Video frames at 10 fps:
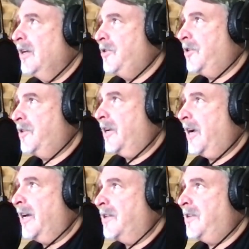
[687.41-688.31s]
just to
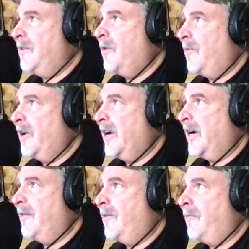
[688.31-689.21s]
kind of see what we
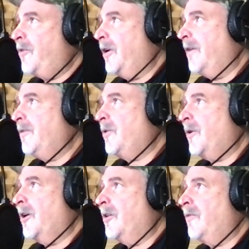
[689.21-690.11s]
got for an
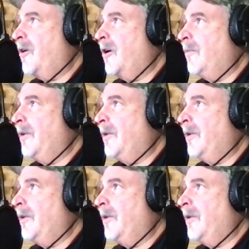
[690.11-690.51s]
inventory on the farm.